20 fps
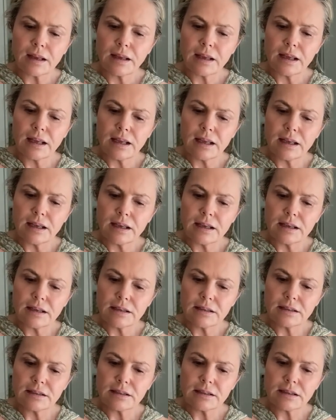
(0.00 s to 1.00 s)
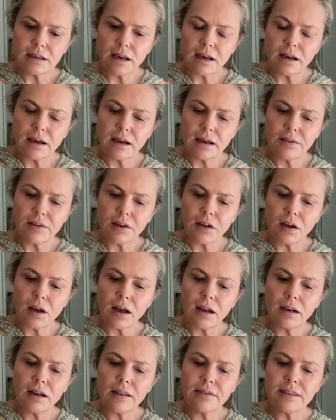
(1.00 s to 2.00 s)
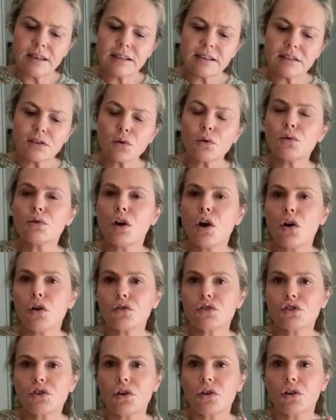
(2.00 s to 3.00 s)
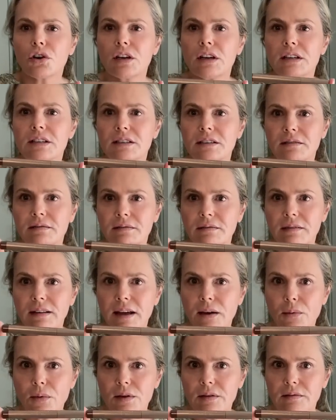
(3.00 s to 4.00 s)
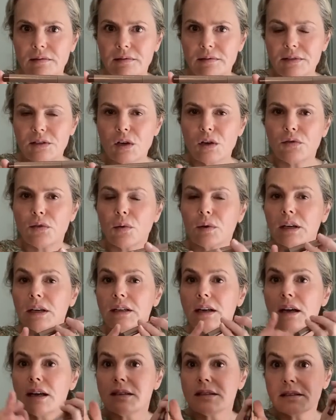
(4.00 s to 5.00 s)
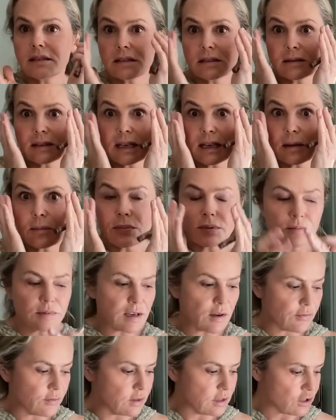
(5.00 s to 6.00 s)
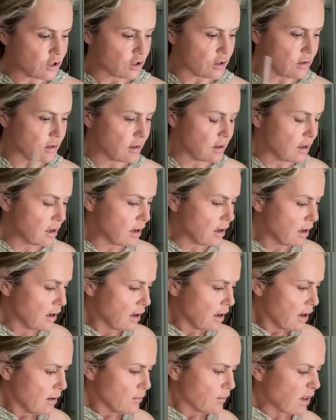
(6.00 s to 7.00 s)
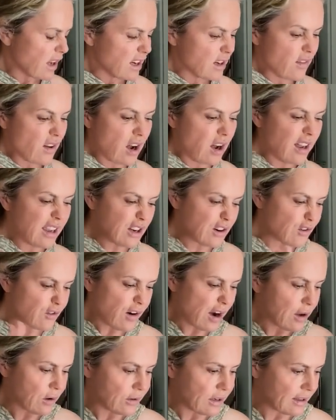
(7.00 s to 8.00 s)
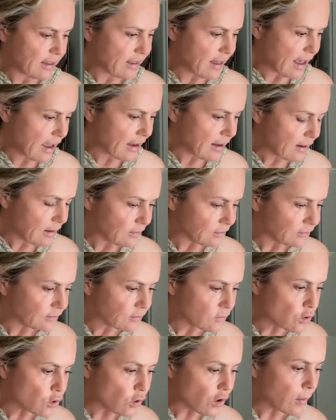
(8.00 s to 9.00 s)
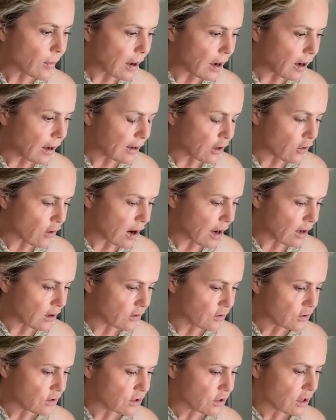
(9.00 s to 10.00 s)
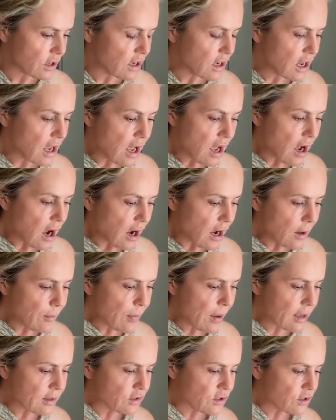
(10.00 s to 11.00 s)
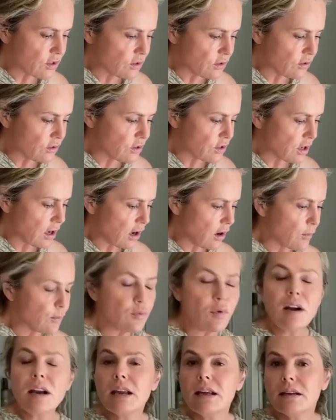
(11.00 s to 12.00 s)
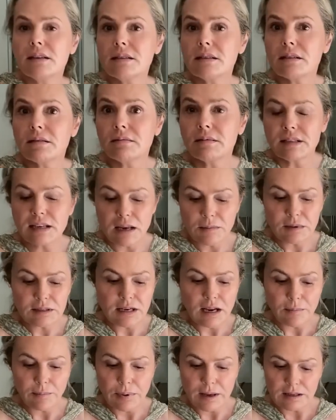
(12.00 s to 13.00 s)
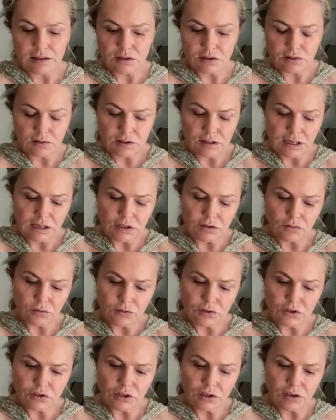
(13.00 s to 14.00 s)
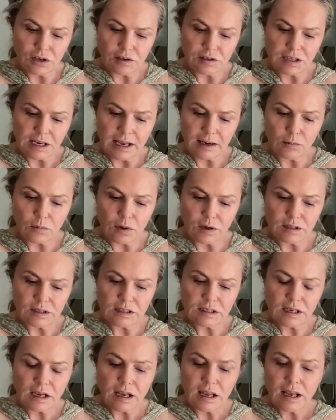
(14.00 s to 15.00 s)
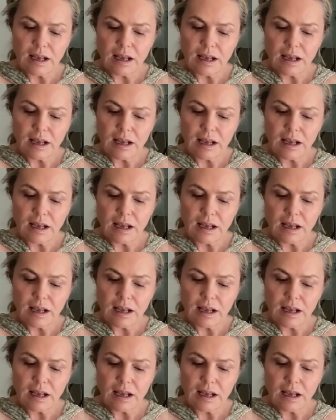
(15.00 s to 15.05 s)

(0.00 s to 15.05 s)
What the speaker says: is the colour, this is called Hot Chocolate, that one. So if you want a nice, deep definition, kind of eye crayony thing. Talking about eye crayons, eye pencils are brilliant, same as lip pencils. These are all the Studio 10 ones.